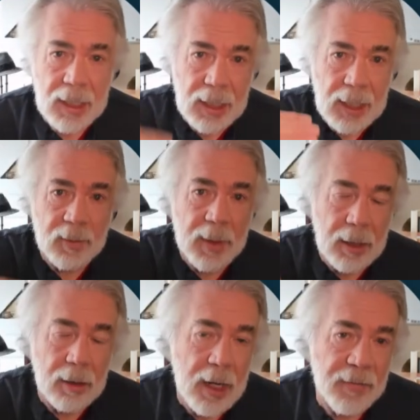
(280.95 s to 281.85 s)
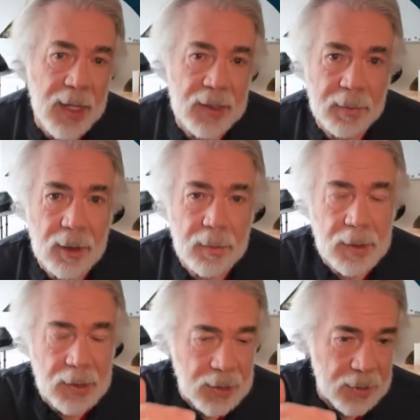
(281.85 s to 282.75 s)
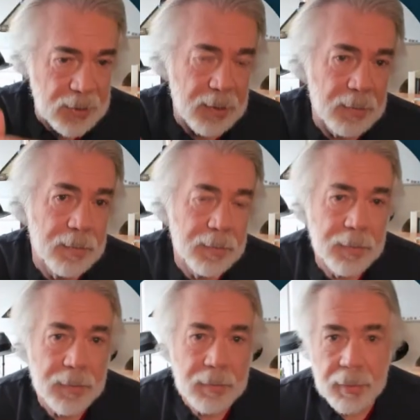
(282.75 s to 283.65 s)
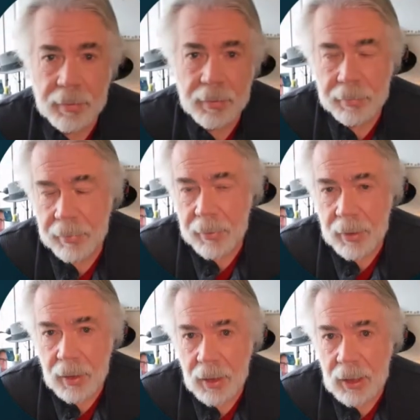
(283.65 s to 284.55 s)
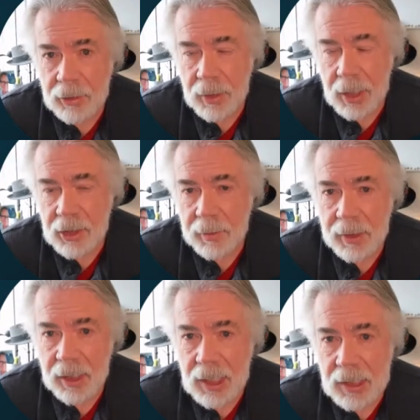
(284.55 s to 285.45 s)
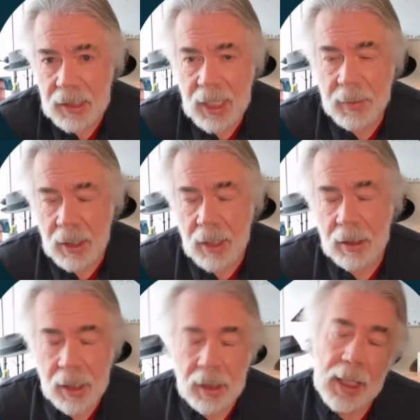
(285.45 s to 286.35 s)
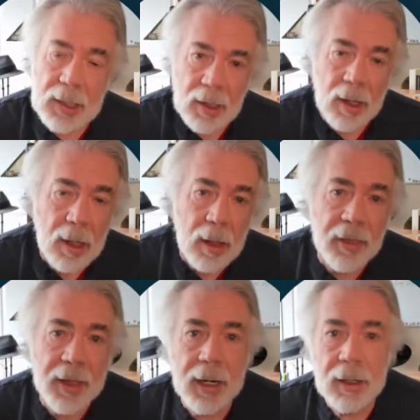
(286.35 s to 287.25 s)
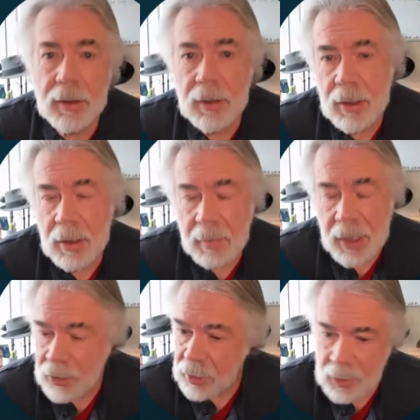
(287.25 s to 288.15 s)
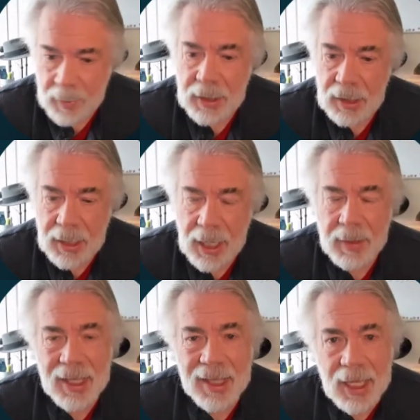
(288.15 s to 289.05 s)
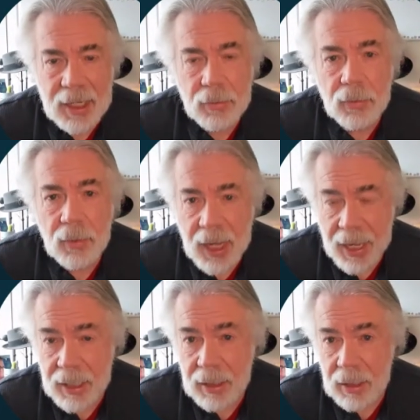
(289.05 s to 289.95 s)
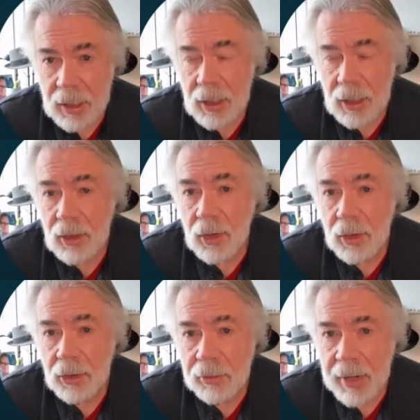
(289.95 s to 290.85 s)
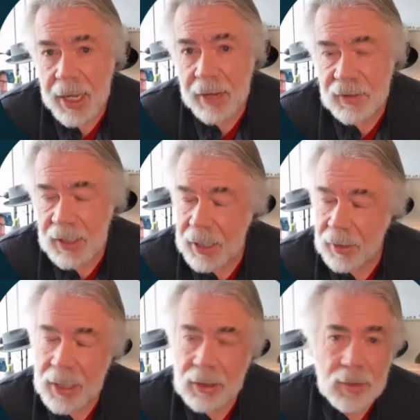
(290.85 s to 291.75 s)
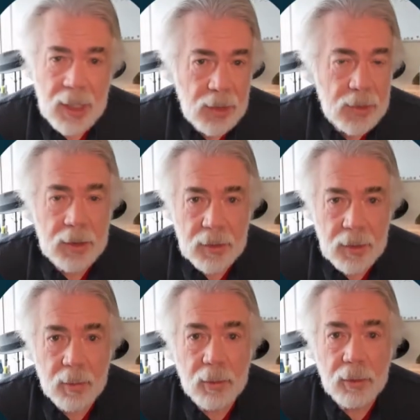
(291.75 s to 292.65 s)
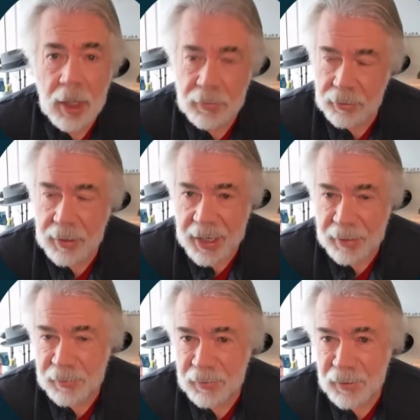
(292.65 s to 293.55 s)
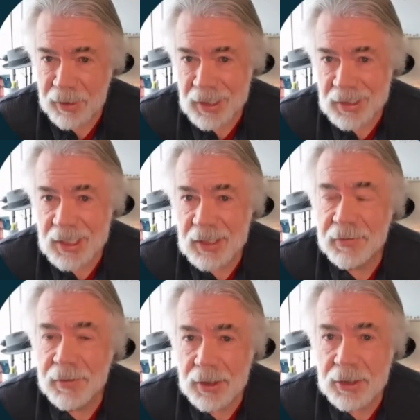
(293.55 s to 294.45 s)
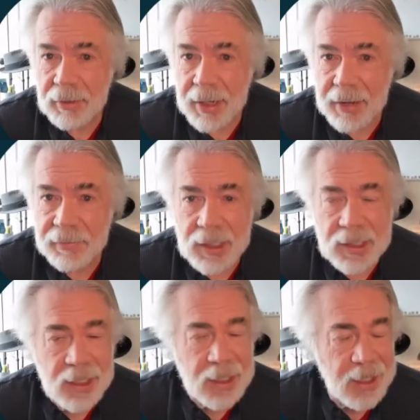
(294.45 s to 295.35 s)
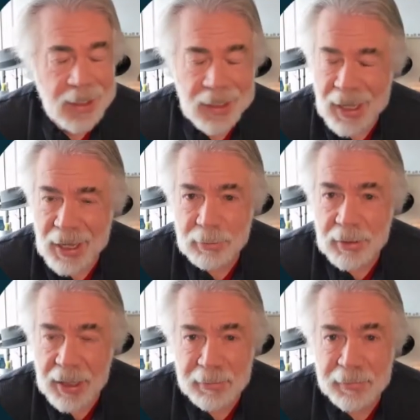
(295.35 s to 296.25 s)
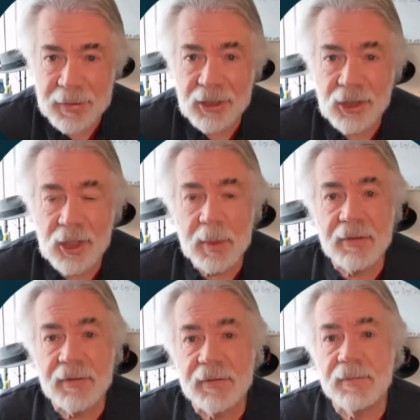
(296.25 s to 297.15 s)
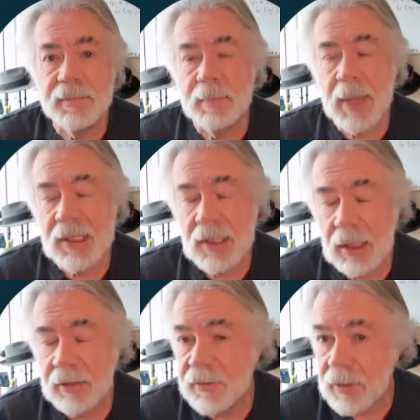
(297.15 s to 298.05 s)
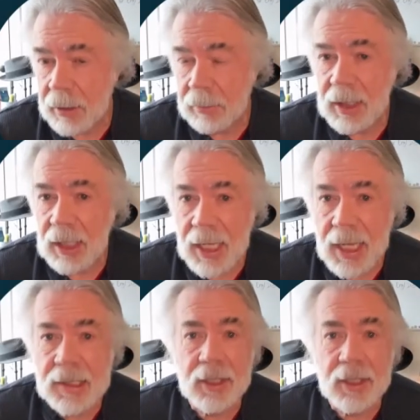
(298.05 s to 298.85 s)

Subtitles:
Each paragraph has a purpose. There's an introduction with a thesis statement, on and on. It's all there. Make sure you spend the time, and then write your draft. Now, I do not use the term rough draft for this. It's a first draft. It's not rough. It should be basically fully realized.